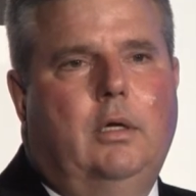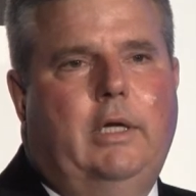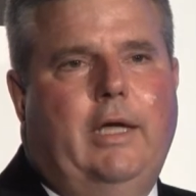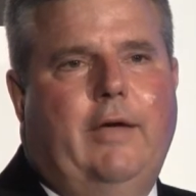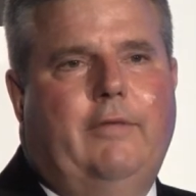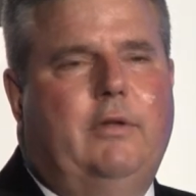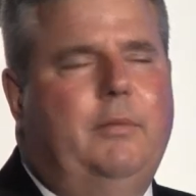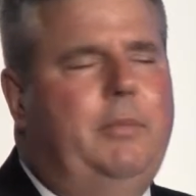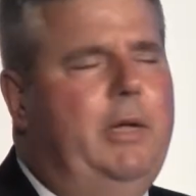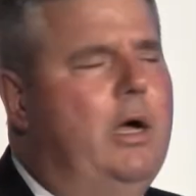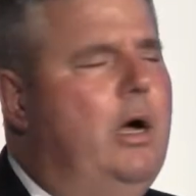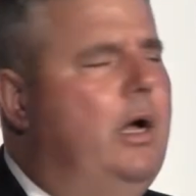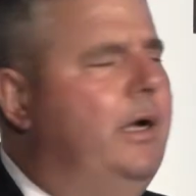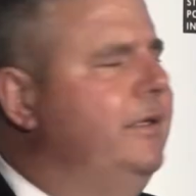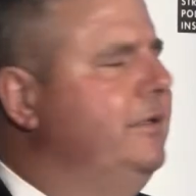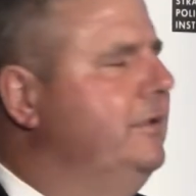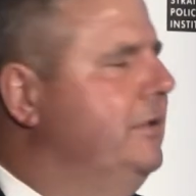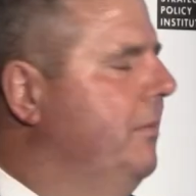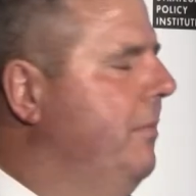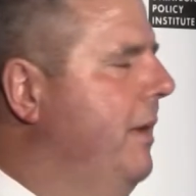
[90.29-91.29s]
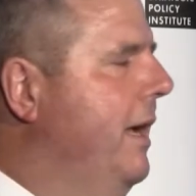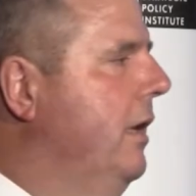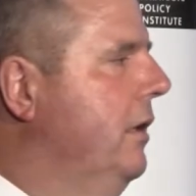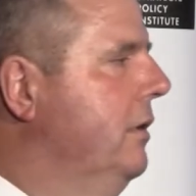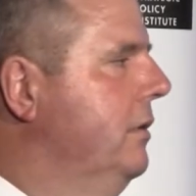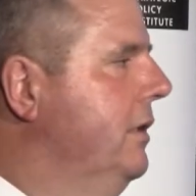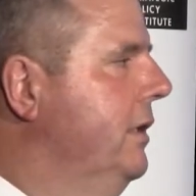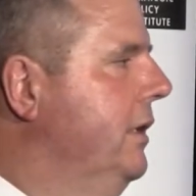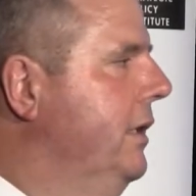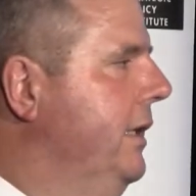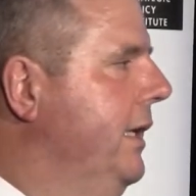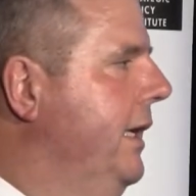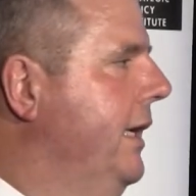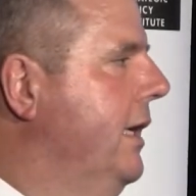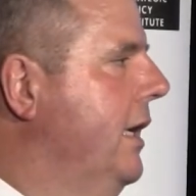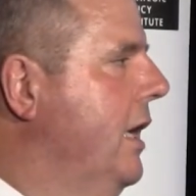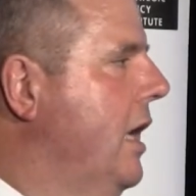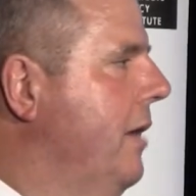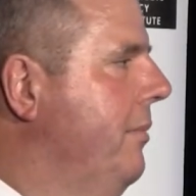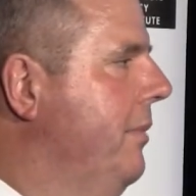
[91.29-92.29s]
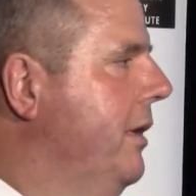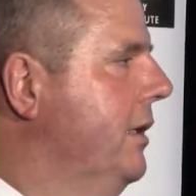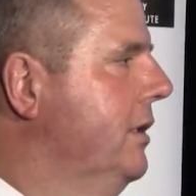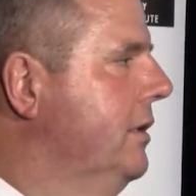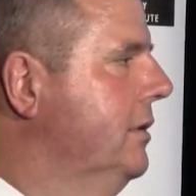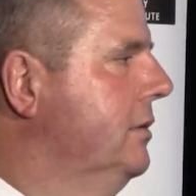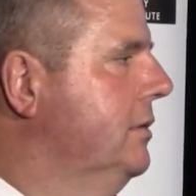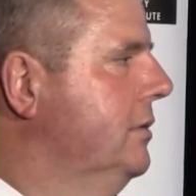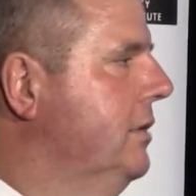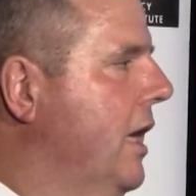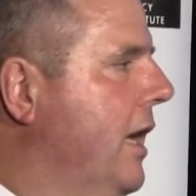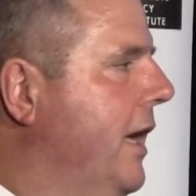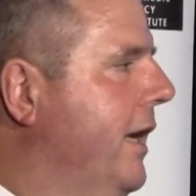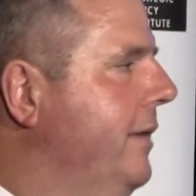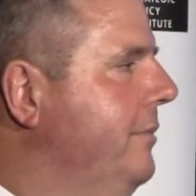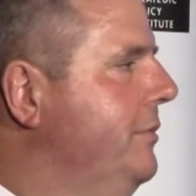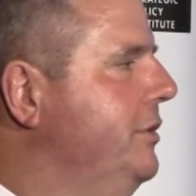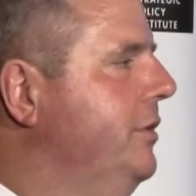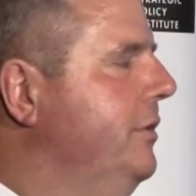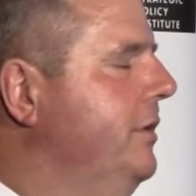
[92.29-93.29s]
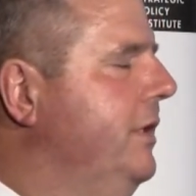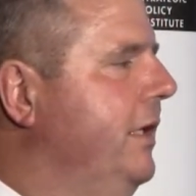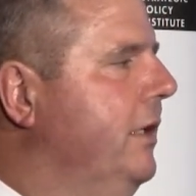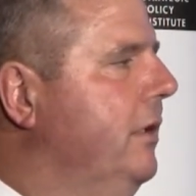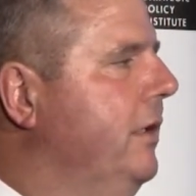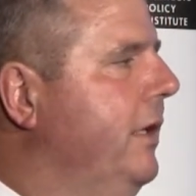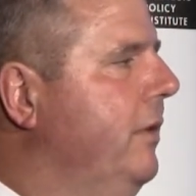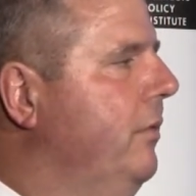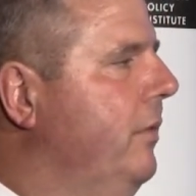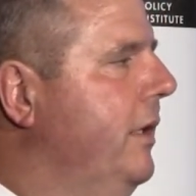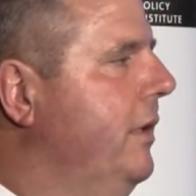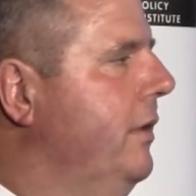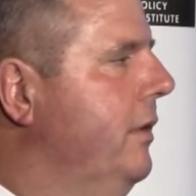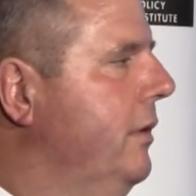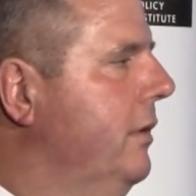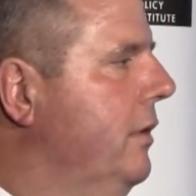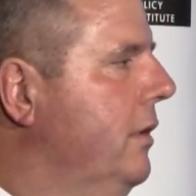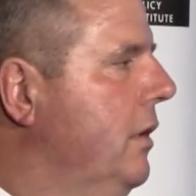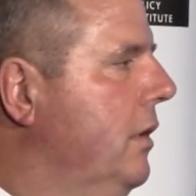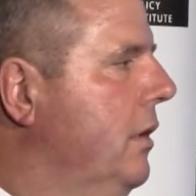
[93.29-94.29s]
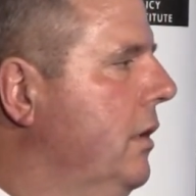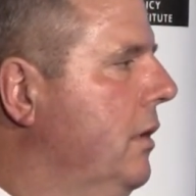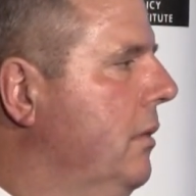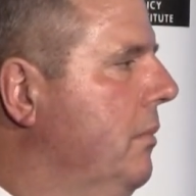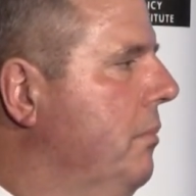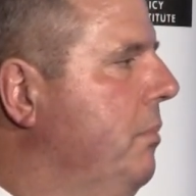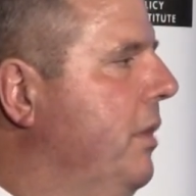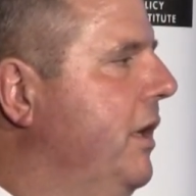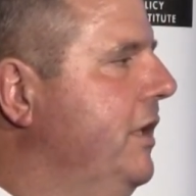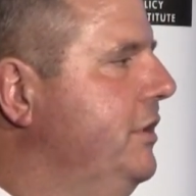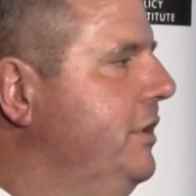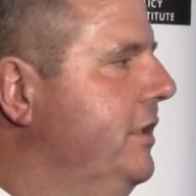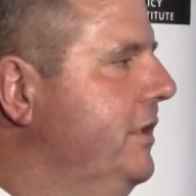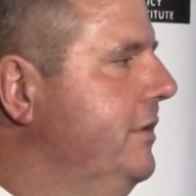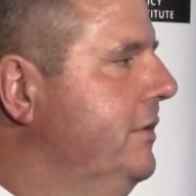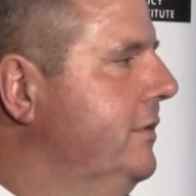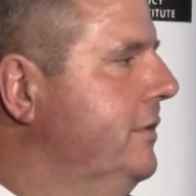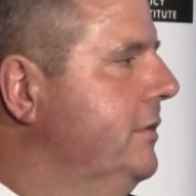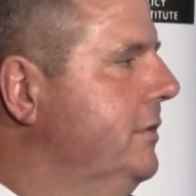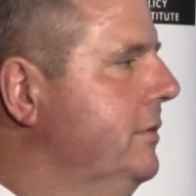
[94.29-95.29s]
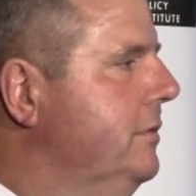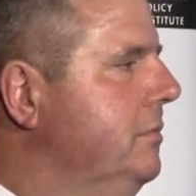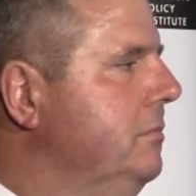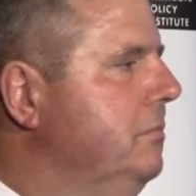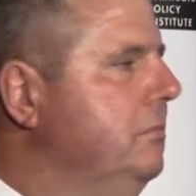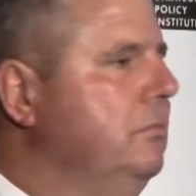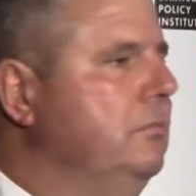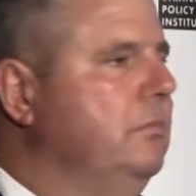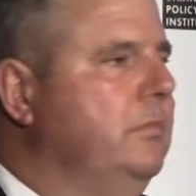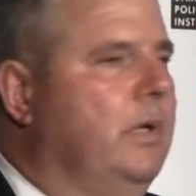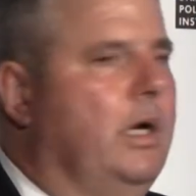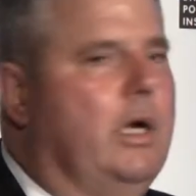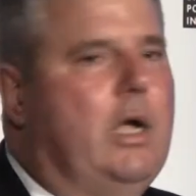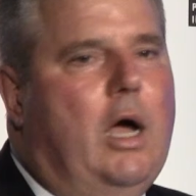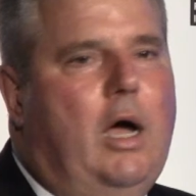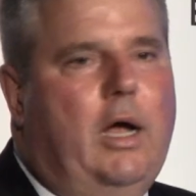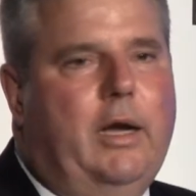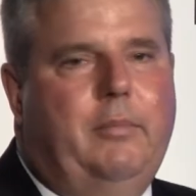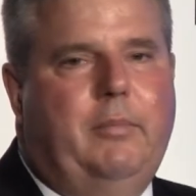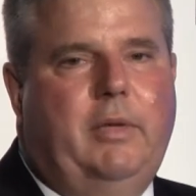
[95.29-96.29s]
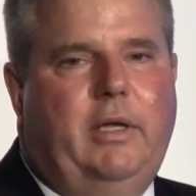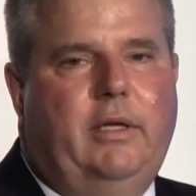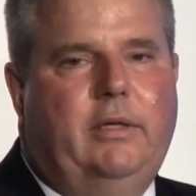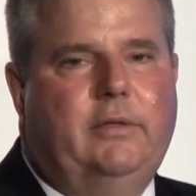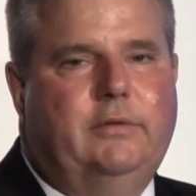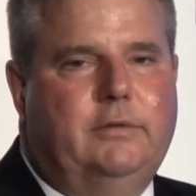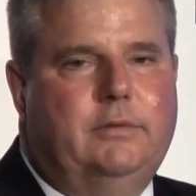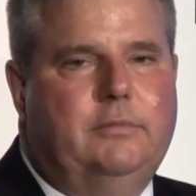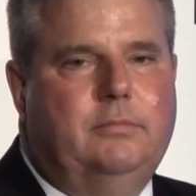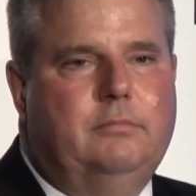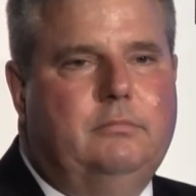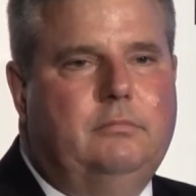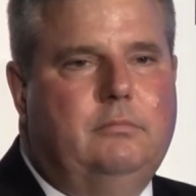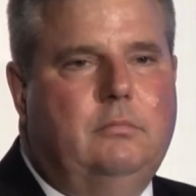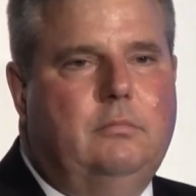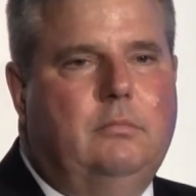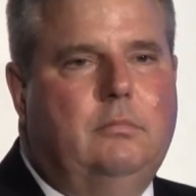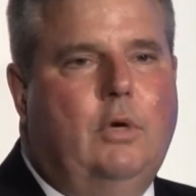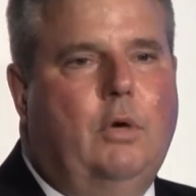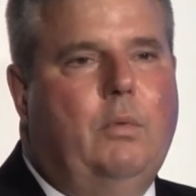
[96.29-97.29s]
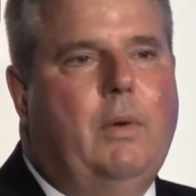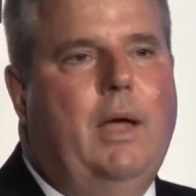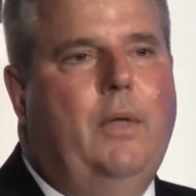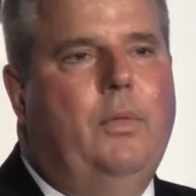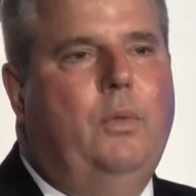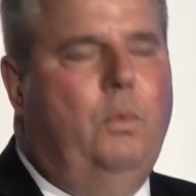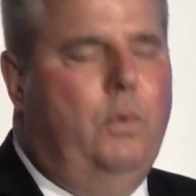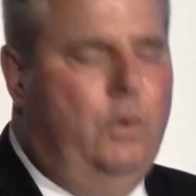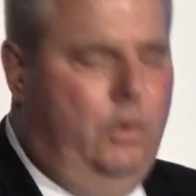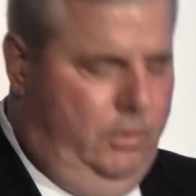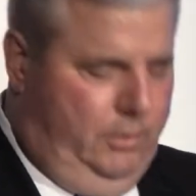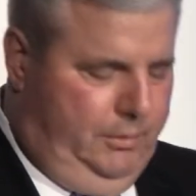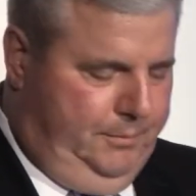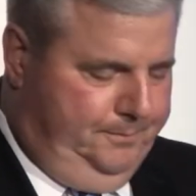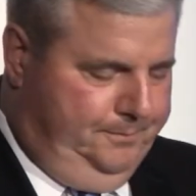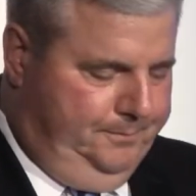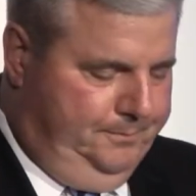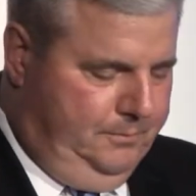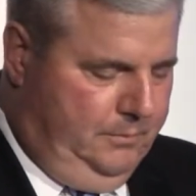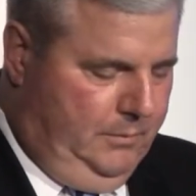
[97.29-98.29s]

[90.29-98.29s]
You have to be honest about the economic times you're dealing with, budgets, economies around the world.